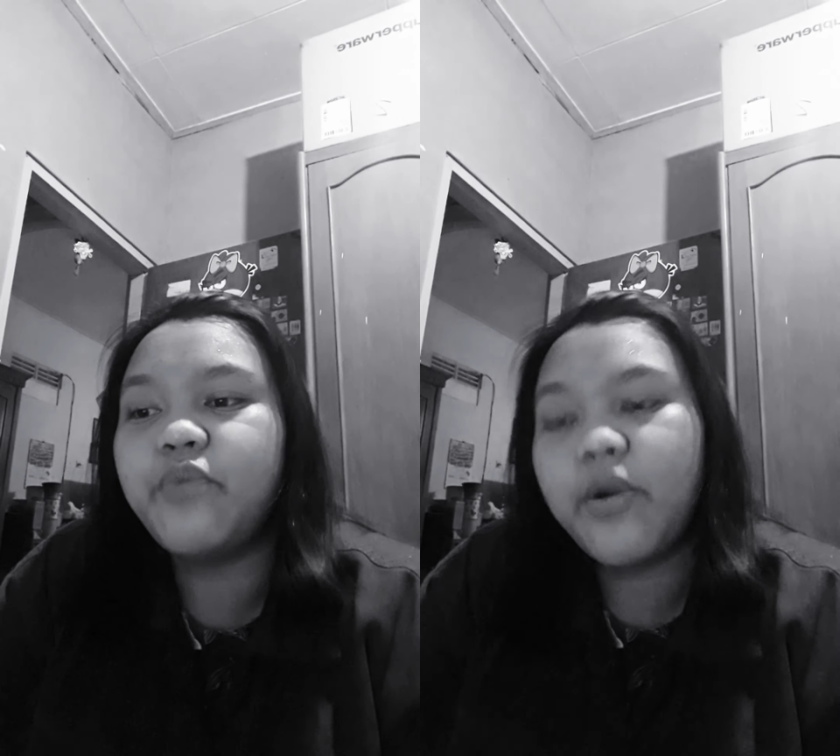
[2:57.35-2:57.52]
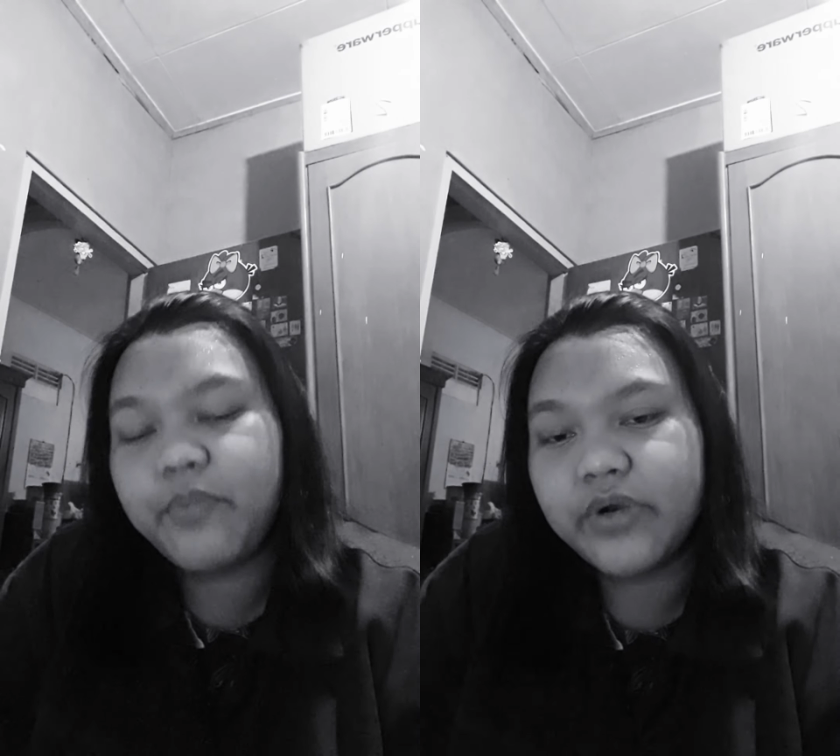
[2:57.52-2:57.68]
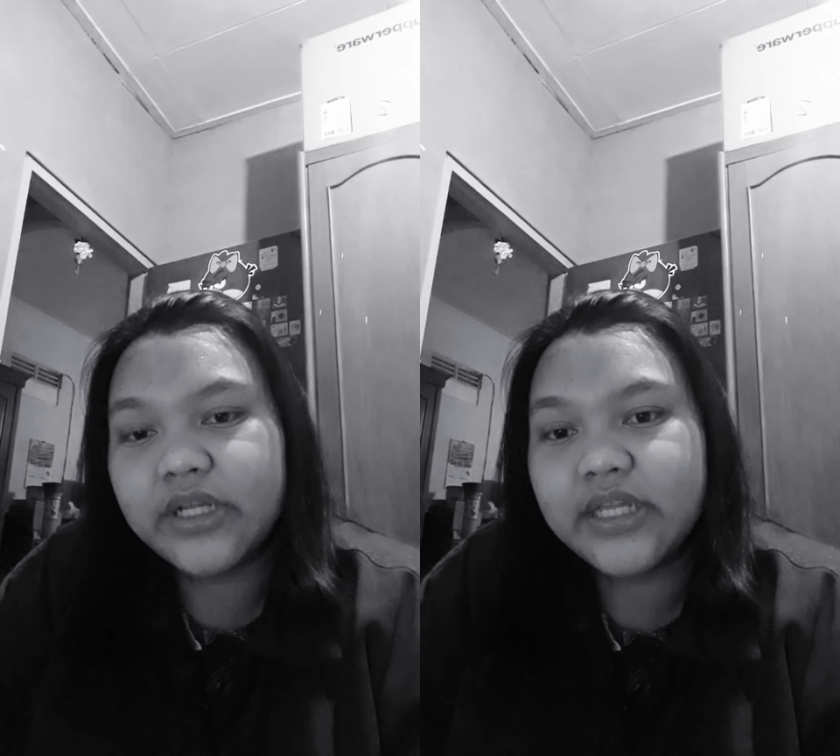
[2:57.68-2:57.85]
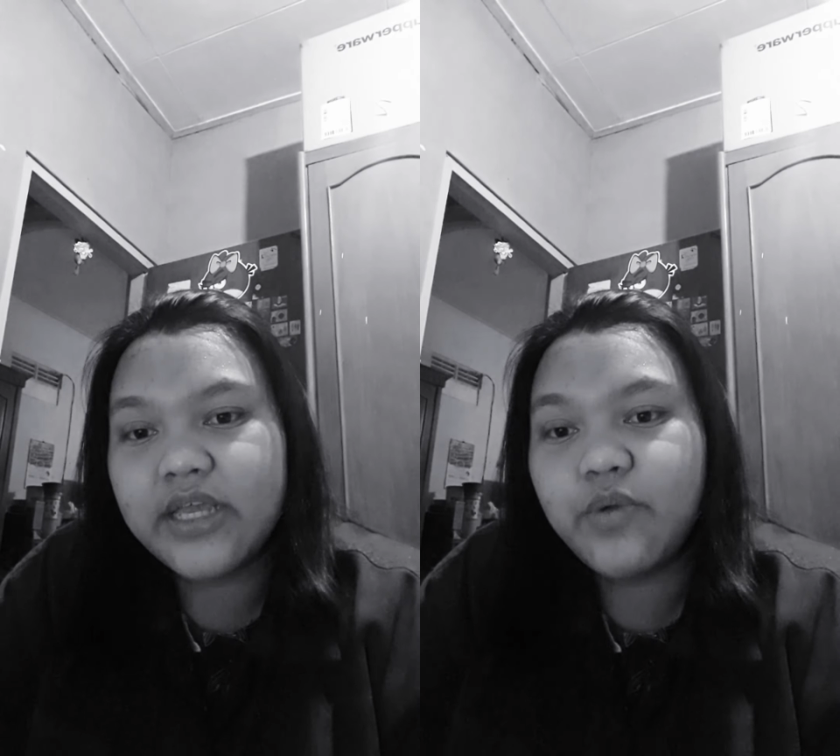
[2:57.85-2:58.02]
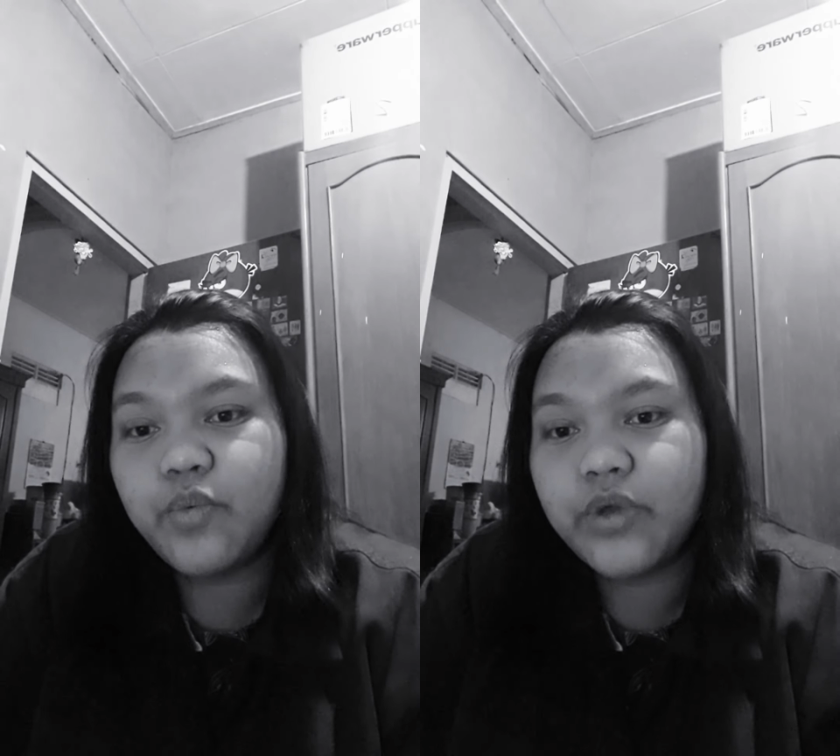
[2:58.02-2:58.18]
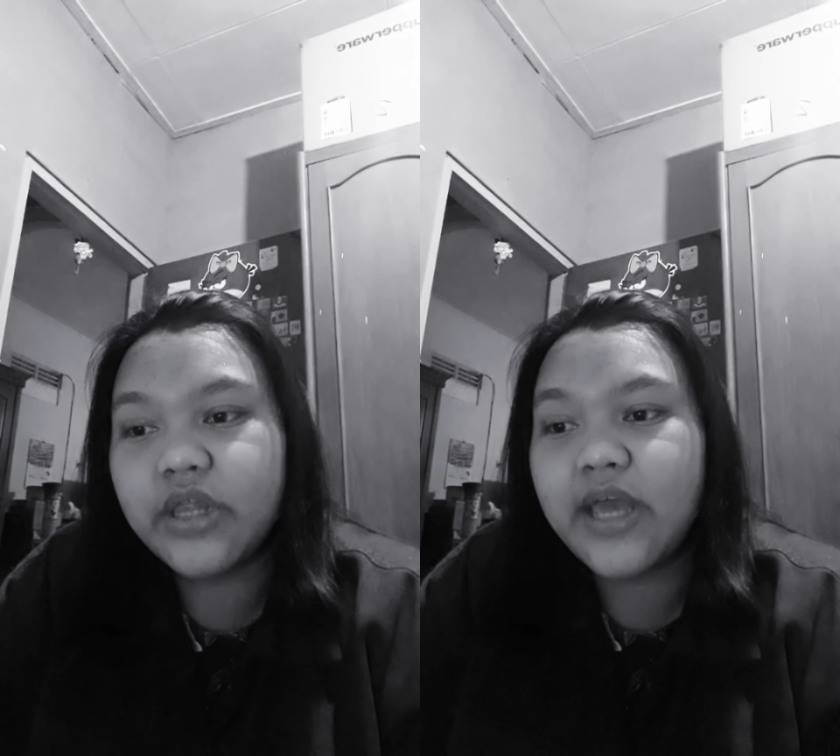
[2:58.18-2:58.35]
properly
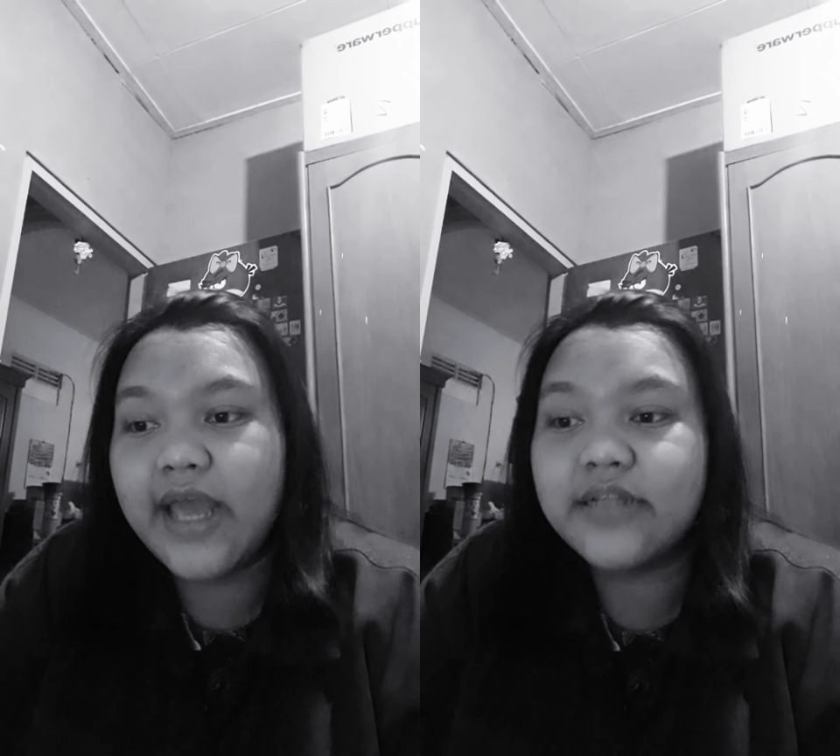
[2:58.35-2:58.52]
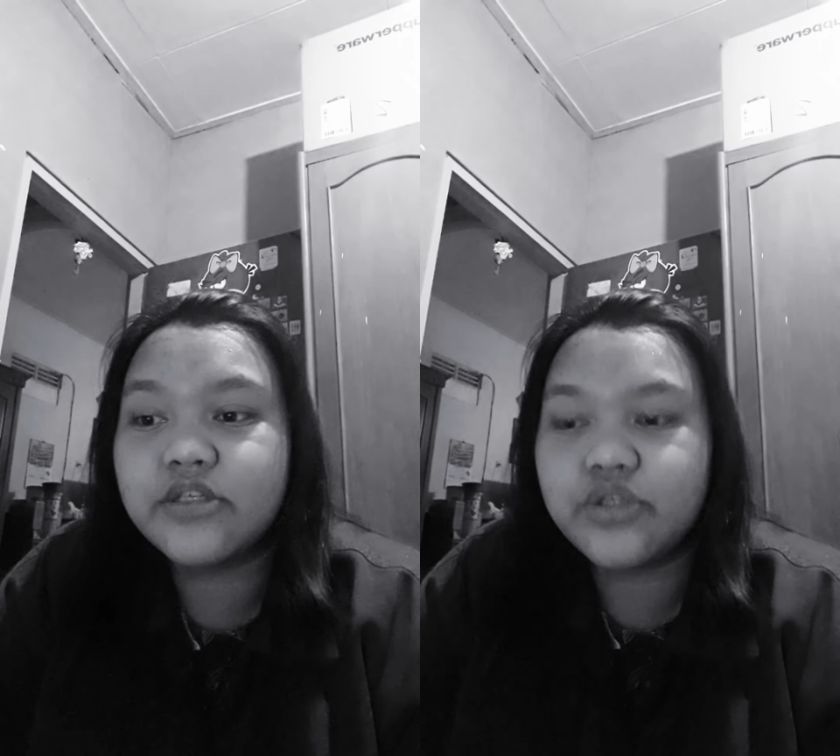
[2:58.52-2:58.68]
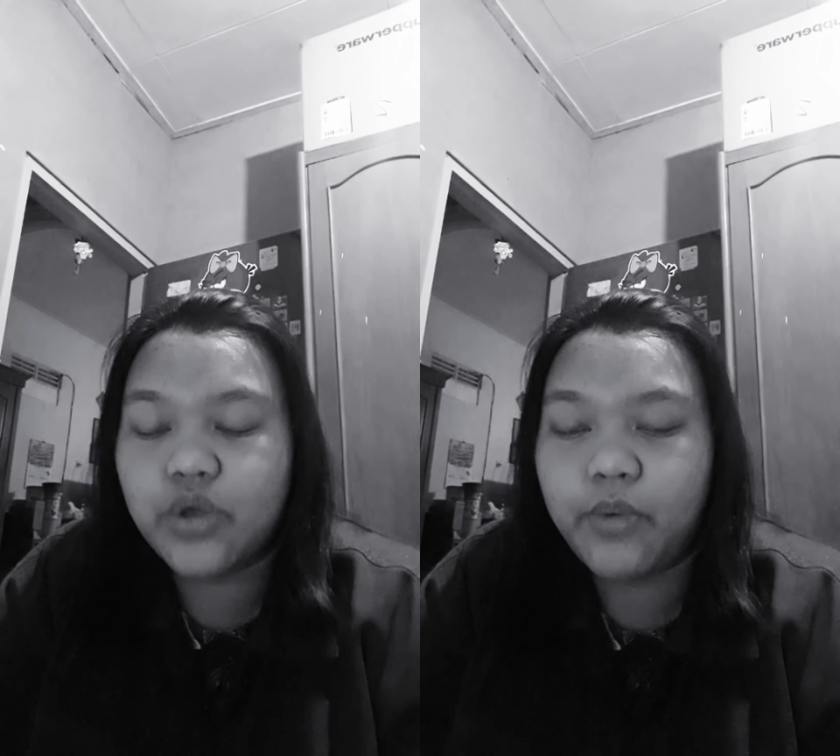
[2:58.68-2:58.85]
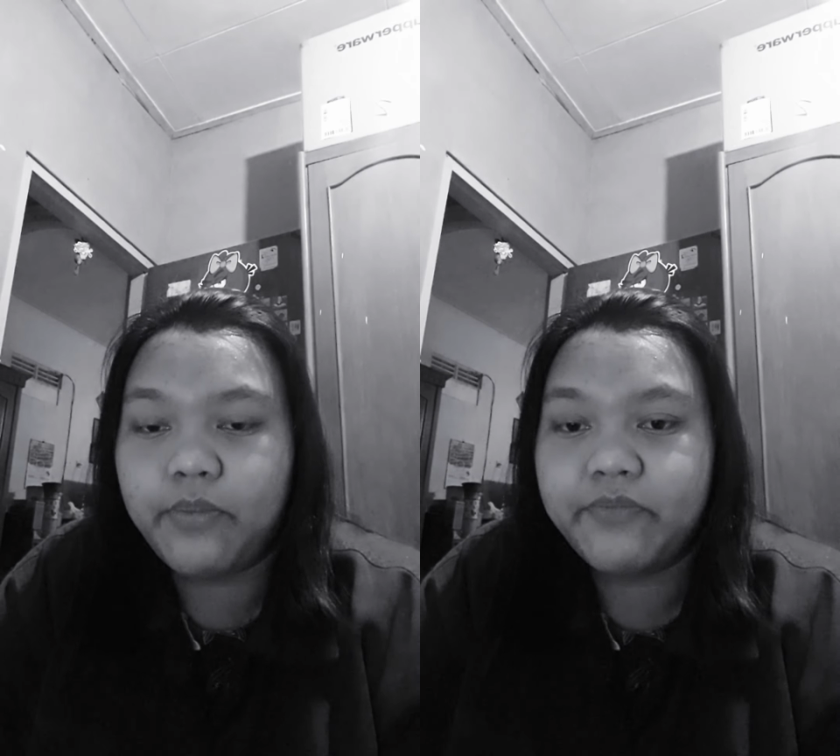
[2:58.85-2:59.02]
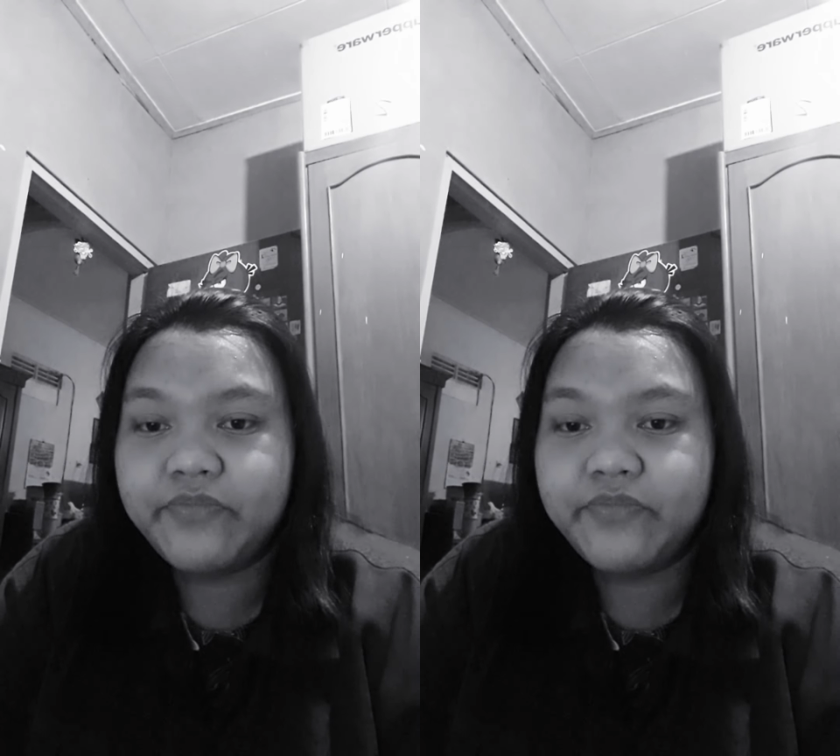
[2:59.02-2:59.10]
with hand soap.